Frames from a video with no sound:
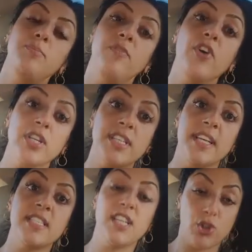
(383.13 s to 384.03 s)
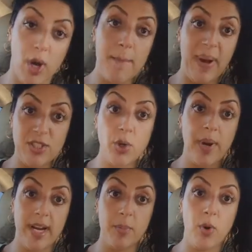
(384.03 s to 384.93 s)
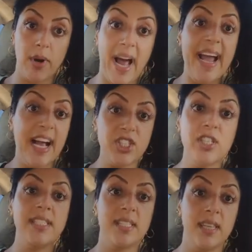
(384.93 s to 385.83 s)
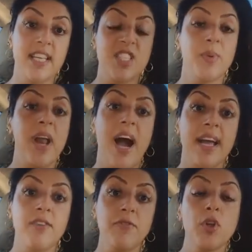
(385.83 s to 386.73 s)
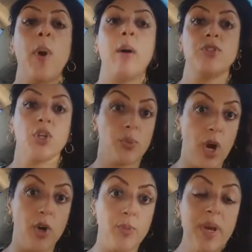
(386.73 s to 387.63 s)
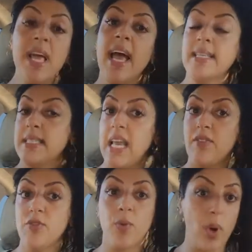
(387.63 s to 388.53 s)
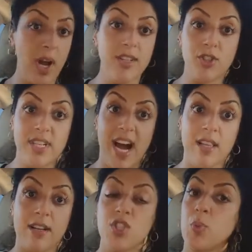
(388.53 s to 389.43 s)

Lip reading: versus Detroit Metro Airport. I actually did this when I flew out to Rome and saved $400.